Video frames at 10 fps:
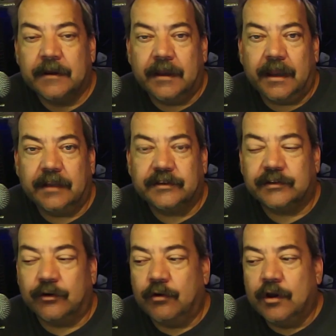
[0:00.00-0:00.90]
And
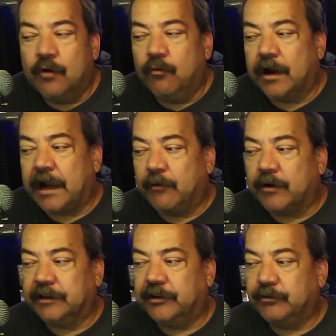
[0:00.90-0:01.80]
so what I
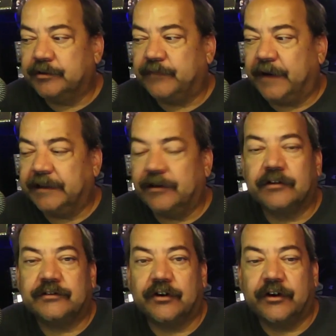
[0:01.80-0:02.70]
wanted to do is find an
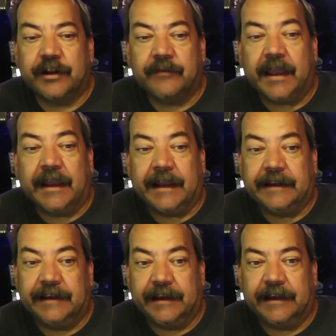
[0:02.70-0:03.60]
alternative, and I
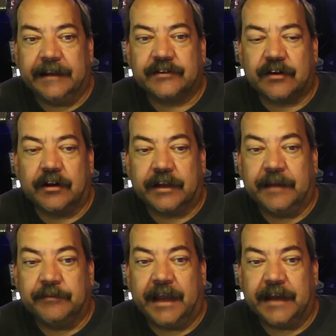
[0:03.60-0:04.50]
did. It's called
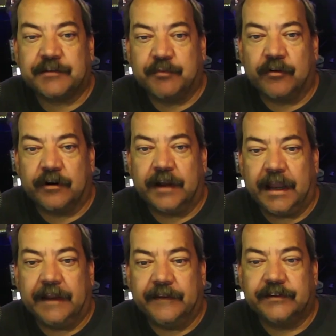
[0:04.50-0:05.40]
Ham Dashboard,
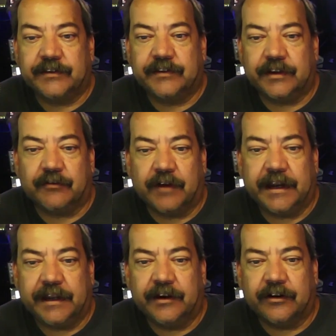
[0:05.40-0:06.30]
and this is it right
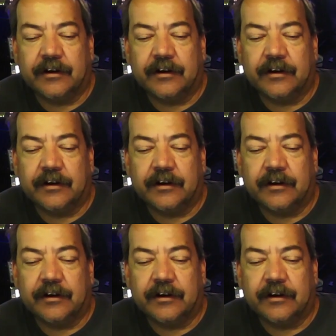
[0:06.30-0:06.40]
here.